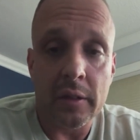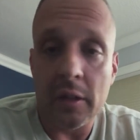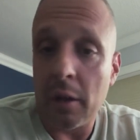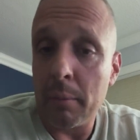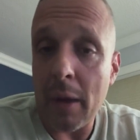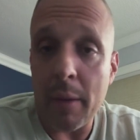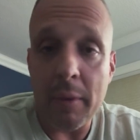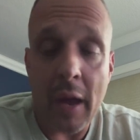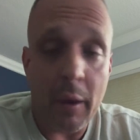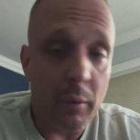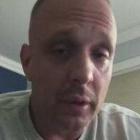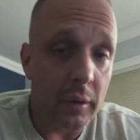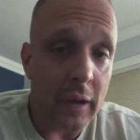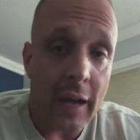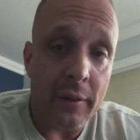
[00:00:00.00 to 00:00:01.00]
maybe I
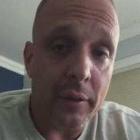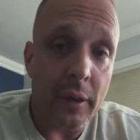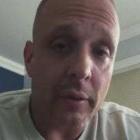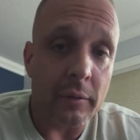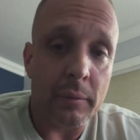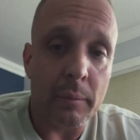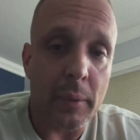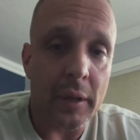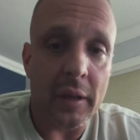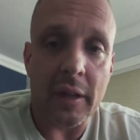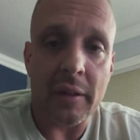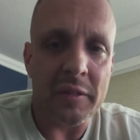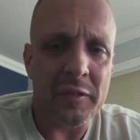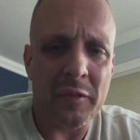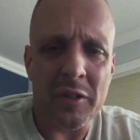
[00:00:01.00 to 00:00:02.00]
will. I don't know. But
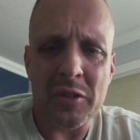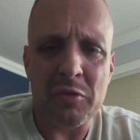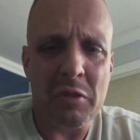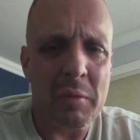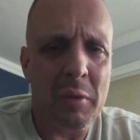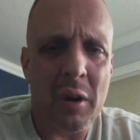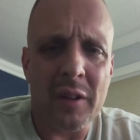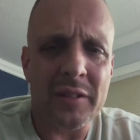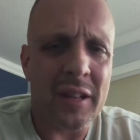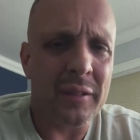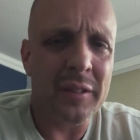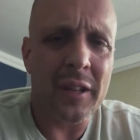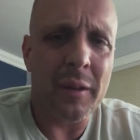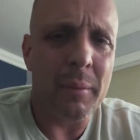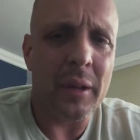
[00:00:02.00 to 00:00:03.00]
as far as dream cars, I
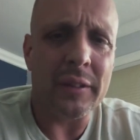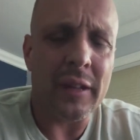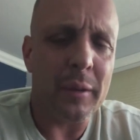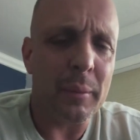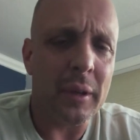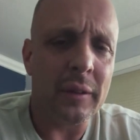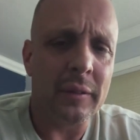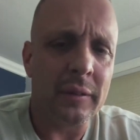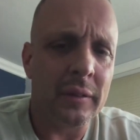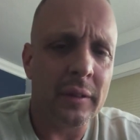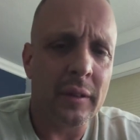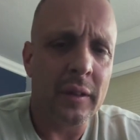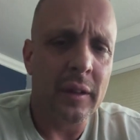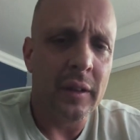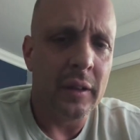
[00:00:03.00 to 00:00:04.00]
don't think about that, man.
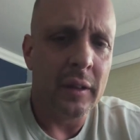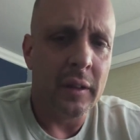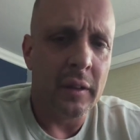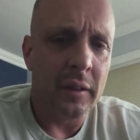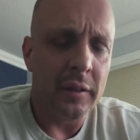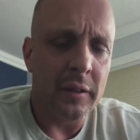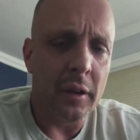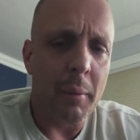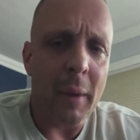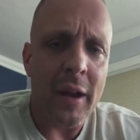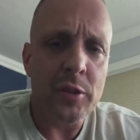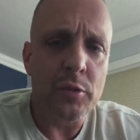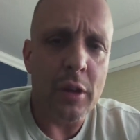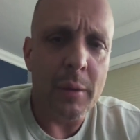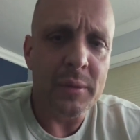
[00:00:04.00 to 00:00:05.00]

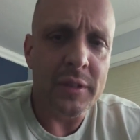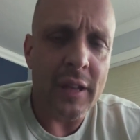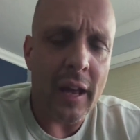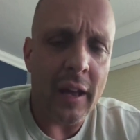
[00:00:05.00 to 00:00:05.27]
My dreams